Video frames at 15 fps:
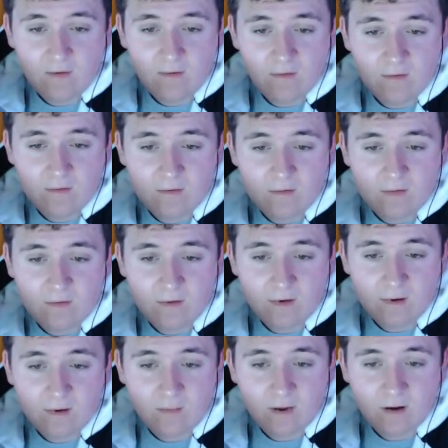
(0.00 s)
Just feel
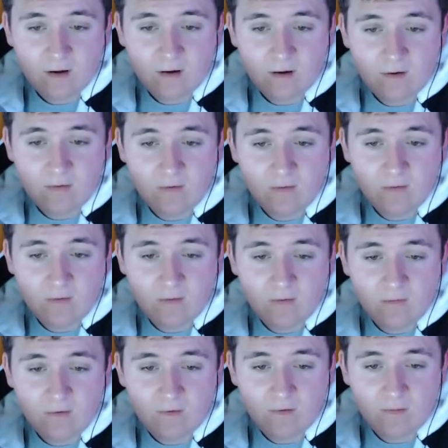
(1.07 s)
like I'm getting nowhere with this
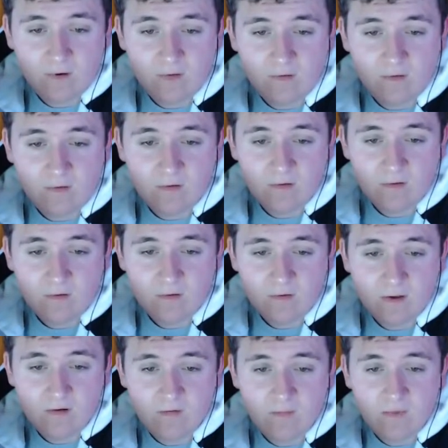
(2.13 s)
film, and it seriously
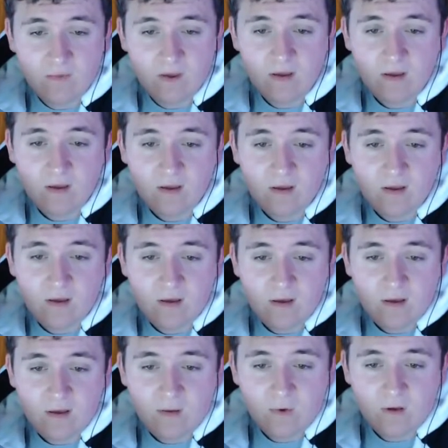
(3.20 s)
scares me.
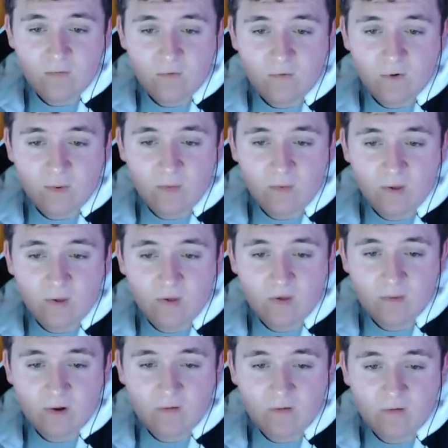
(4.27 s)
I'm confident in my
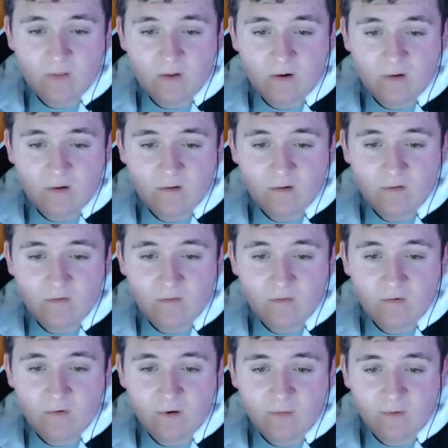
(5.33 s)
abilities, but I have nothing to show
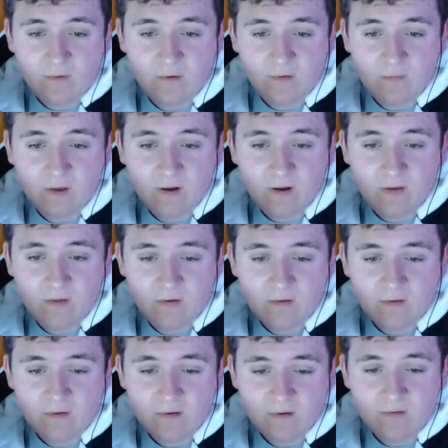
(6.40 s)
for it. I wonder if beta things
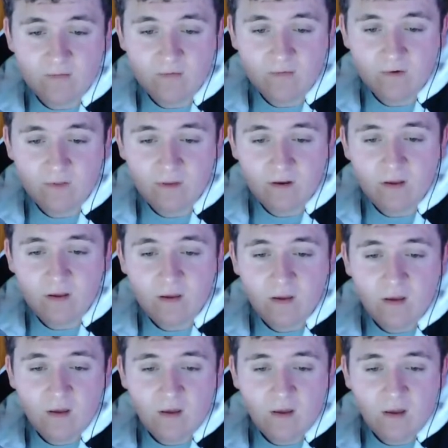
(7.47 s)
college is worth it.
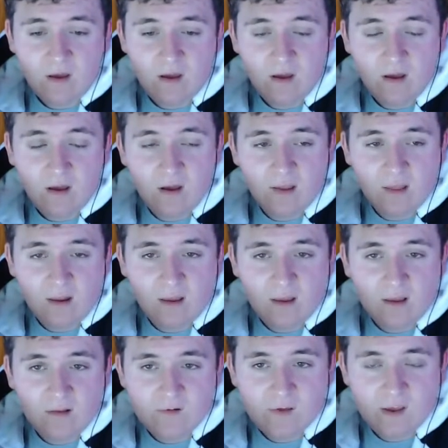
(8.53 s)
Getting
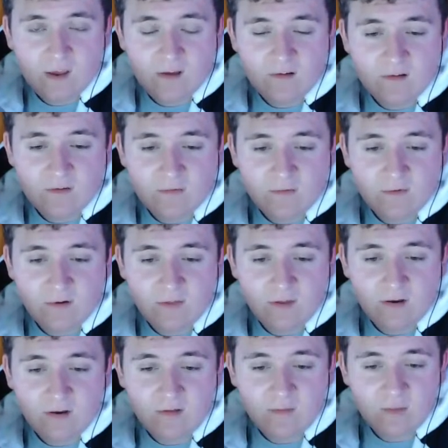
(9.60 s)
an education is worth
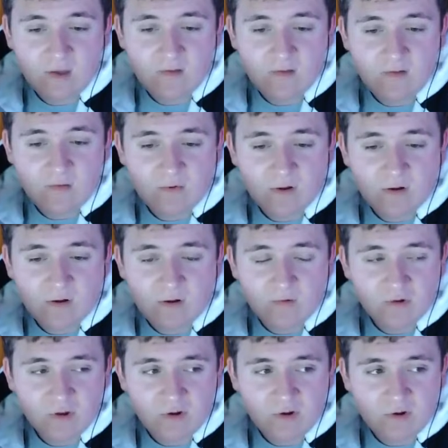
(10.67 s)
it. It depends on what you're
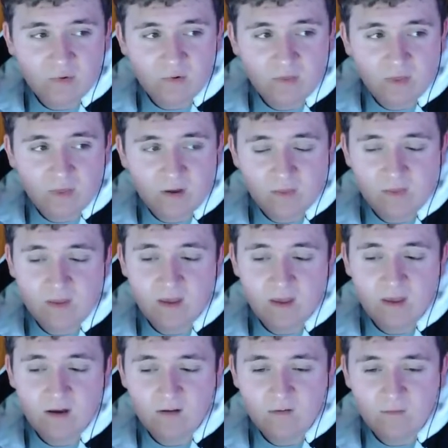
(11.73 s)
able to do with it in the
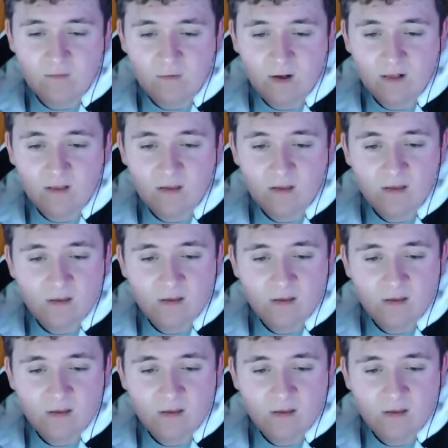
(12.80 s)
end as well.